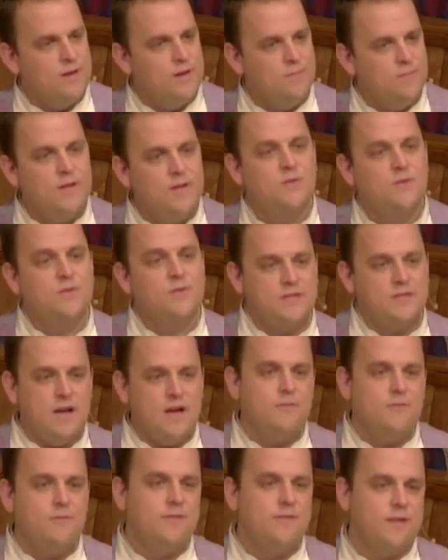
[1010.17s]
because we've
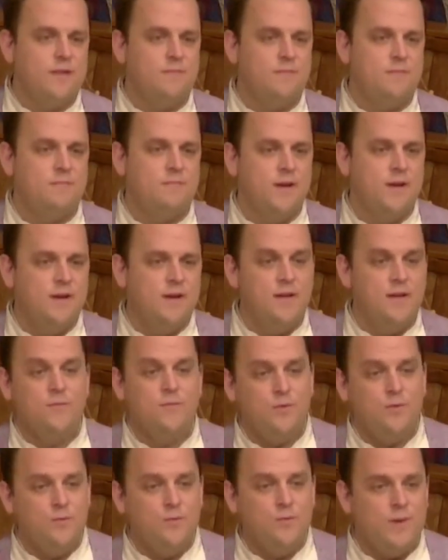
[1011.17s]
sat with them in the
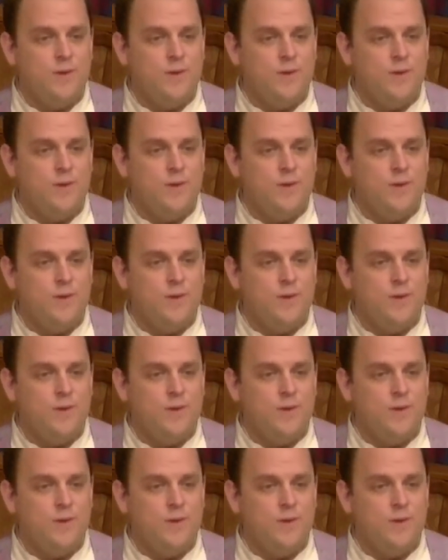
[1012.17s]
food